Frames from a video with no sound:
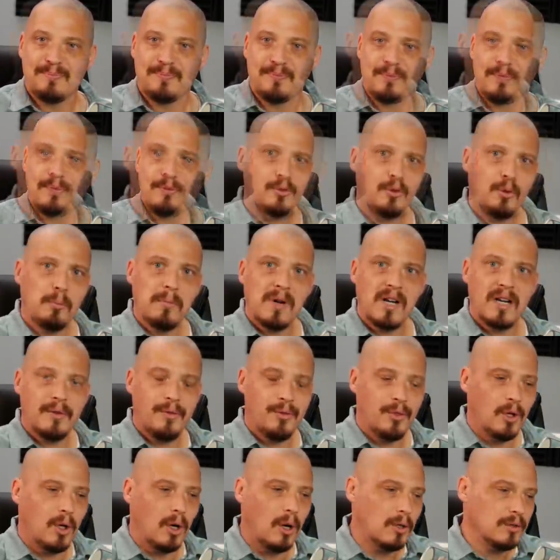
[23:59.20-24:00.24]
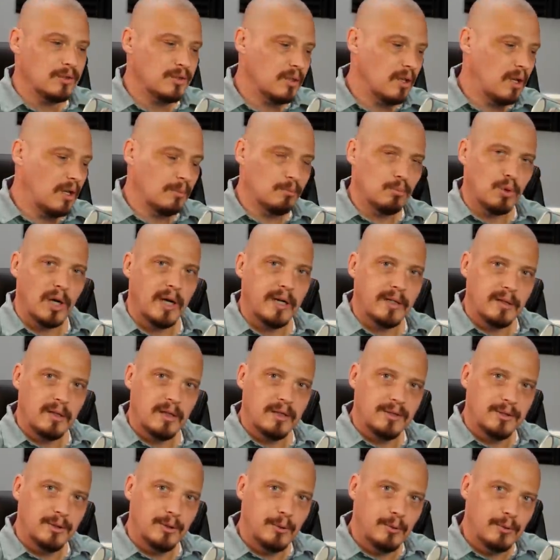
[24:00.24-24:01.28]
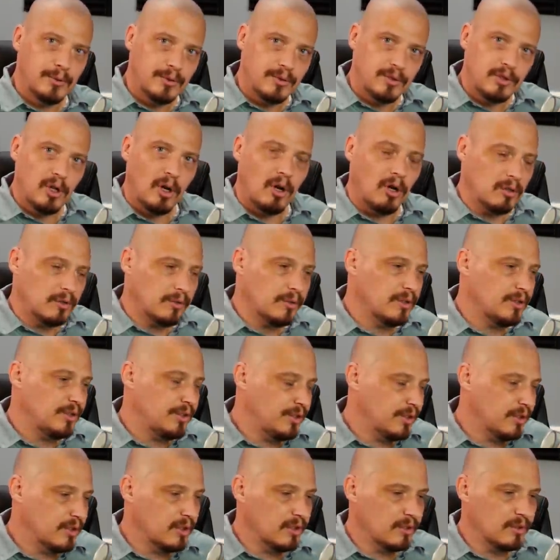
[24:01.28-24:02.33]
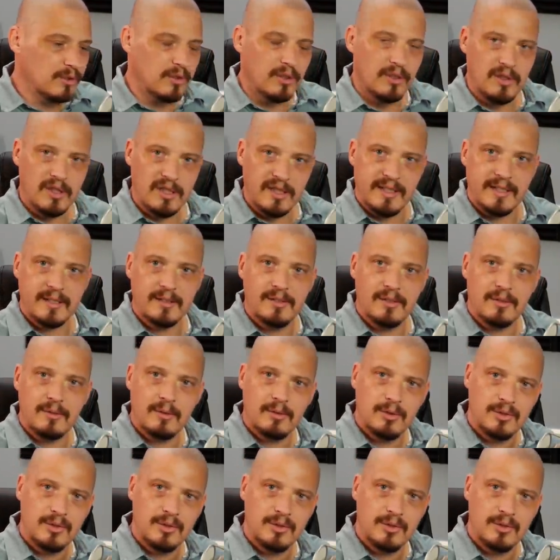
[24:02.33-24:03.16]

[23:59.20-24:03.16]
So those are my thoughts on Bryan Lunduke's talk this year as the Linux